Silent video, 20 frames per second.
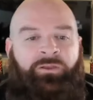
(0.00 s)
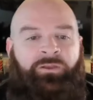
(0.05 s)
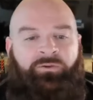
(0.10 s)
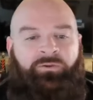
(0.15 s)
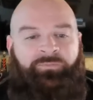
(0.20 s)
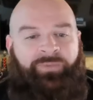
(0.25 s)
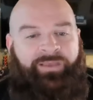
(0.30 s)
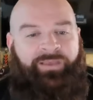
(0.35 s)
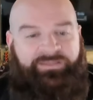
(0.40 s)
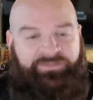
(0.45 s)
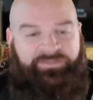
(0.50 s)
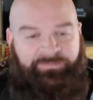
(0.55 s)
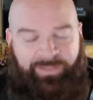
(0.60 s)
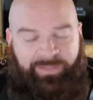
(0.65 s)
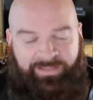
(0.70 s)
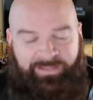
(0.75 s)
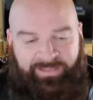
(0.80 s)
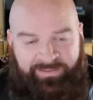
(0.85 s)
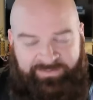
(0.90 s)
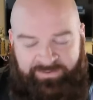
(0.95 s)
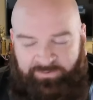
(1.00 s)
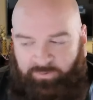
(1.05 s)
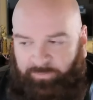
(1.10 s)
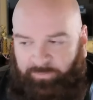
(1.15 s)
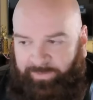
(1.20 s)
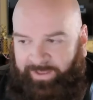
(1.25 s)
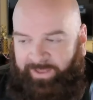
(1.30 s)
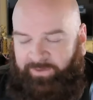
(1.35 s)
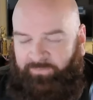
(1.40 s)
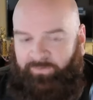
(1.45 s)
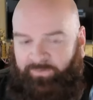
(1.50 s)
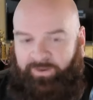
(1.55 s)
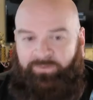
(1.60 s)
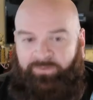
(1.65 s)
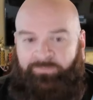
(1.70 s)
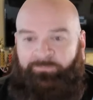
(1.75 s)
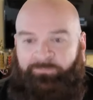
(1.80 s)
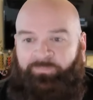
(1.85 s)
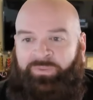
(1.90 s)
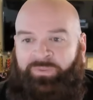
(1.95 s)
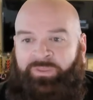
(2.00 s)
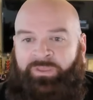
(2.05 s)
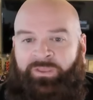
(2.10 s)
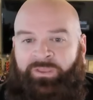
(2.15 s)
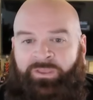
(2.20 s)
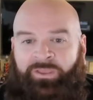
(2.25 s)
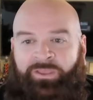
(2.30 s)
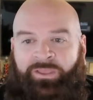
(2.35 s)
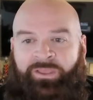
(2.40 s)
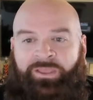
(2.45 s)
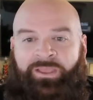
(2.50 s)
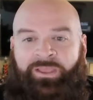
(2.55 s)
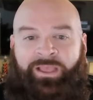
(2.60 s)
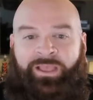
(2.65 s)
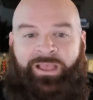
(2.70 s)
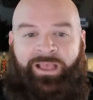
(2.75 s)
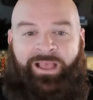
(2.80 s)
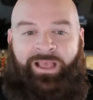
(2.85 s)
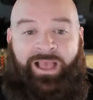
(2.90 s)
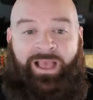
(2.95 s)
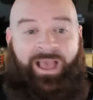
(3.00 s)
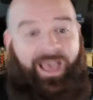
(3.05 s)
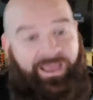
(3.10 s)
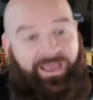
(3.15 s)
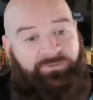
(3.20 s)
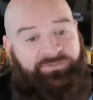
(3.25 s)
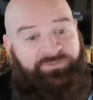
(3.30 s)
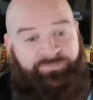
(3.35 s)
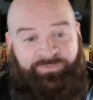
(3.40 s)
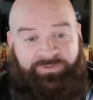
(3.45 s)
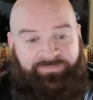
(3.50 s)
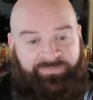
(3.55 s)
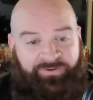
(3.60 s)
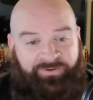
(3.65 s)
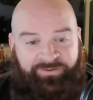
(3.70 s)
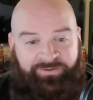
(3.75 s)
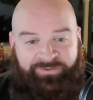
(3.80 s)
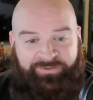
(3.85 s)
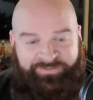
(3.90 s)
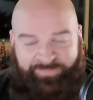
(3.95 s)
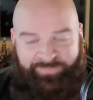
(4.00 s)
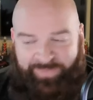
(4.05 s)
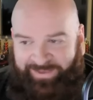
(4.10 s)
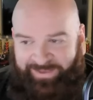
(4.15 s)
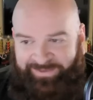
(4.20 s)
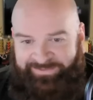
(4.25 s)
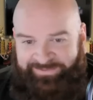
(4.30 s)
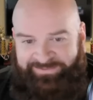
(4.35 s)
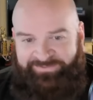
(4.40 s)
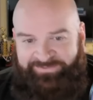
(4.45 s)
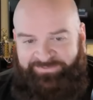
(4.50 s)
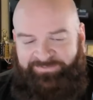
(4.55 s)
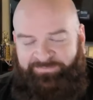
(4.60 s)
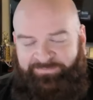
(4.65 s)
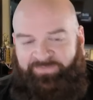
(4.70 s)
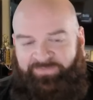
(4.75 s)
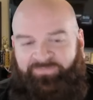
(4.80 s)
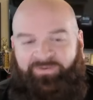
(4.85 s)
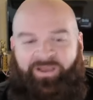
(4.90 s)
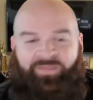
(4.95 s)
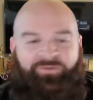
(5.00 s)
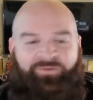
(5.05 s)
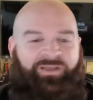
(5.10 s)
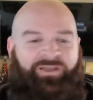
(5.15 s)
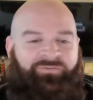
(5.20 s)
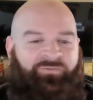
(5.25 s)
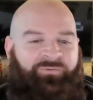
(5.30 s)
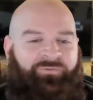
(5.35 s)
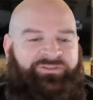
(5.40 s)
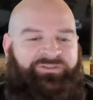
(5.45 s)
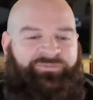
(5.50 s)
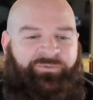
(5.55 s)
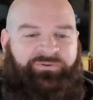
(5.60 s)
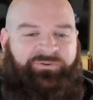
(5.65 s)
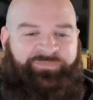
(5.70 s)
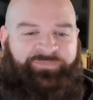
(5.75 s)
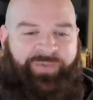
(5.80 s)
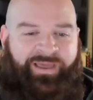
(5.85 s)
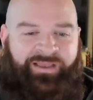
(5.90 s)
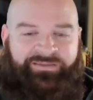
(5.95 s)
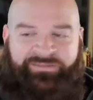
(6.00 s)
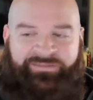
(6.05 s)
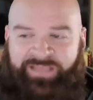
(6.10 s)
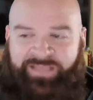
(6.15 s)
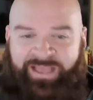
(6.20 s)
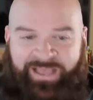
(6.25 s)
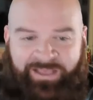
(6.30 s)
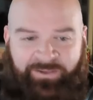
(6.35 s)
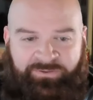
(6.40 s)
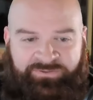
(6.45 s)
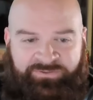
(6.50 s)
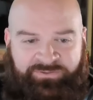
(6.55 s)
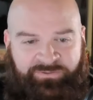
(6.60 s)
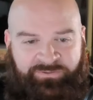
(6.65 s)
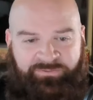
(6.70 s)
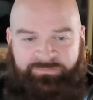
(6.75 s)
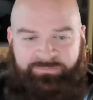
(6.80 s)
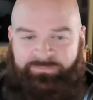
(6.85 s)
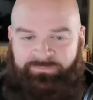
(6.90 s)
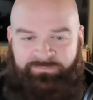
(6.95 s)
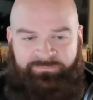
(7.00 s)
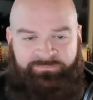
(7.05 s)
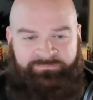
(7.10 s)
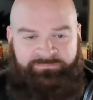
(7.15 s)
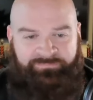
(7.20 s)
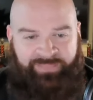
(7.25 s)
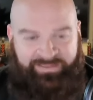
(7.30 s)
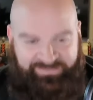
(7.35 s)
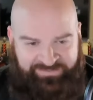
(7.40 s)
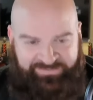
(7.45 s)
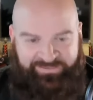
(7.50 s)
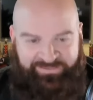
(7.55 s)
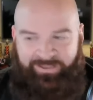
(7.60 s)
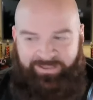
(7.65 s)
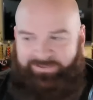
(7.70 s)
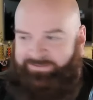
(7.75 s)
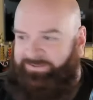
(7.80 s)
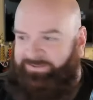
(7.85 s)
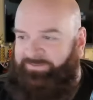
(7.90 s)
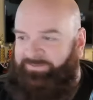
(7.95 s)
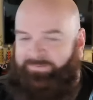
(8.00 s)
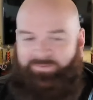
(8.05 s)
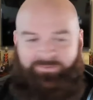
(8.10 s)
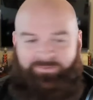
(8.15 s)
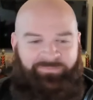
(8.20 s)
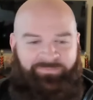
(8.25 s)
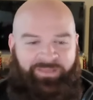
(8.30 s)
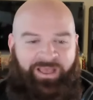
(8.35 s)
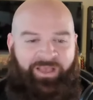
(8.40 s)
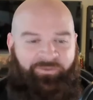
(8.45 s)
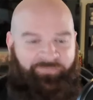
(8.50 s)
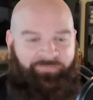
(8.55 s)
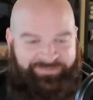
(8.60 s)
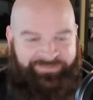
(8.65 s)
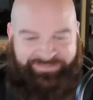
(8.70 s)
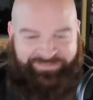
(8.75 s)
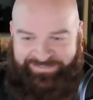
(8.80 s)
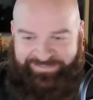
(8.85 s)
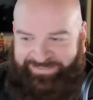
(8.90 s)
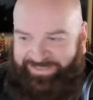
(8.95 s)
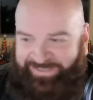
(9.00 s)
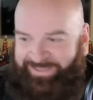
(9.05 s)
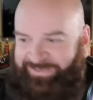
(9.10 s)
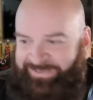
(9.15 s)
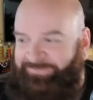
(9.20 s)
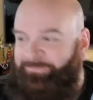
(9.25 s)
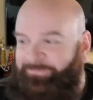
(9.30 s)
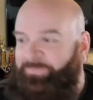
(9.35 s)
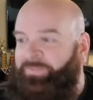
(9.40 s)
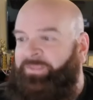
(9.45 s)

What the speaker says: with my Latino background, I don't speak very good Spanish. My father never really spoke Spanish at the house. That sucked. I wish he did.